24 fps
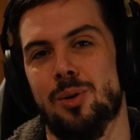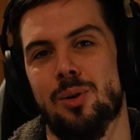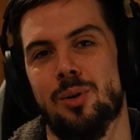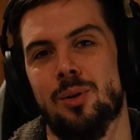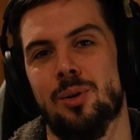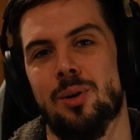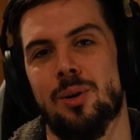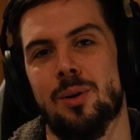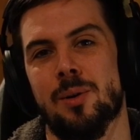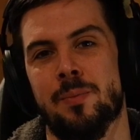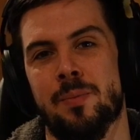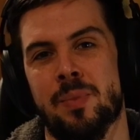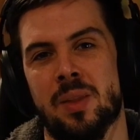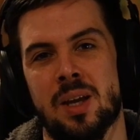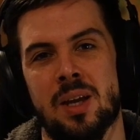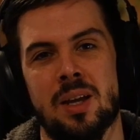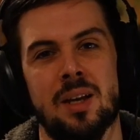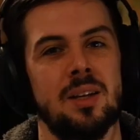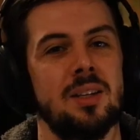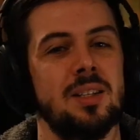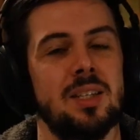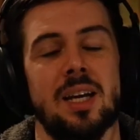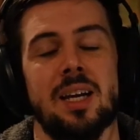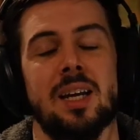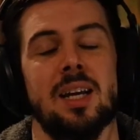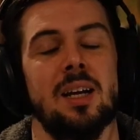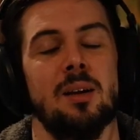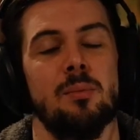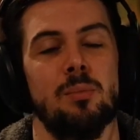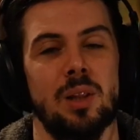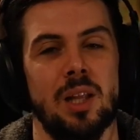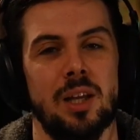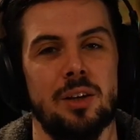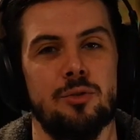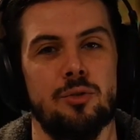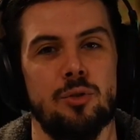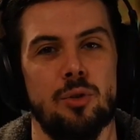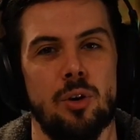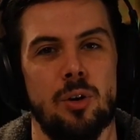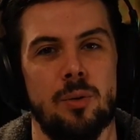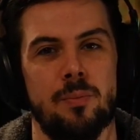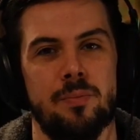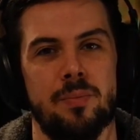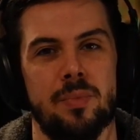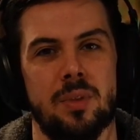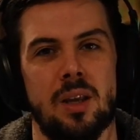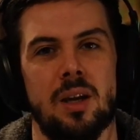or taking a blood draw.